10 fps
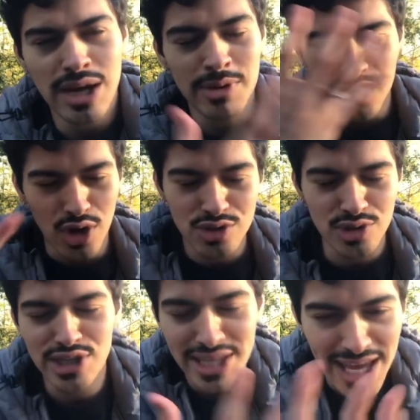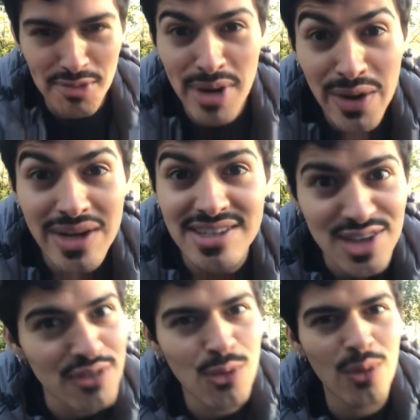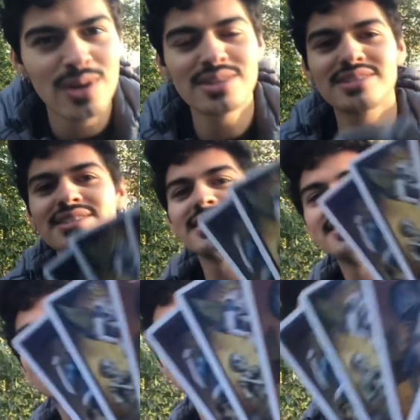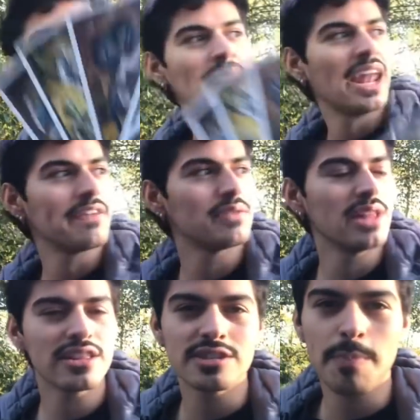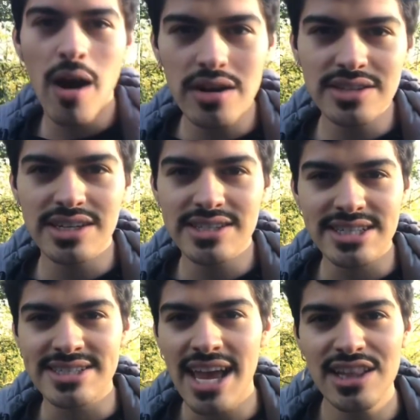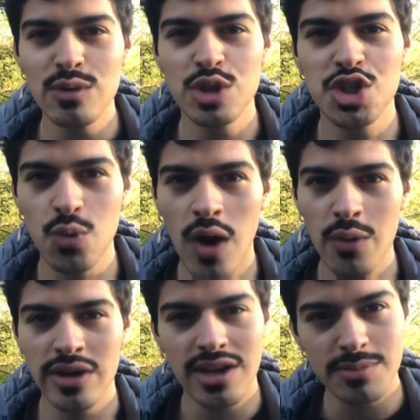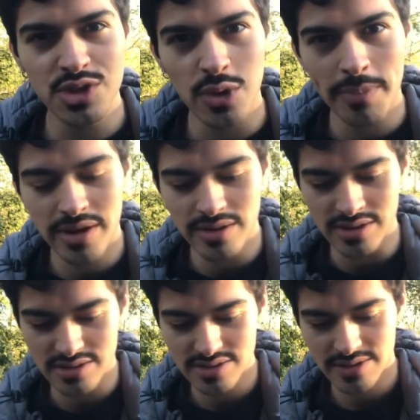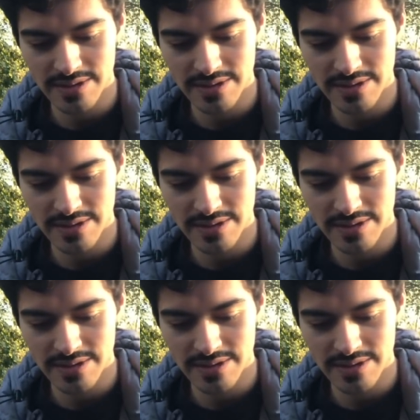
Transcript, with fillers: I mean, you're also looking at appearance, of course. And I feel like this person is exactly what you want when it comes to appearance.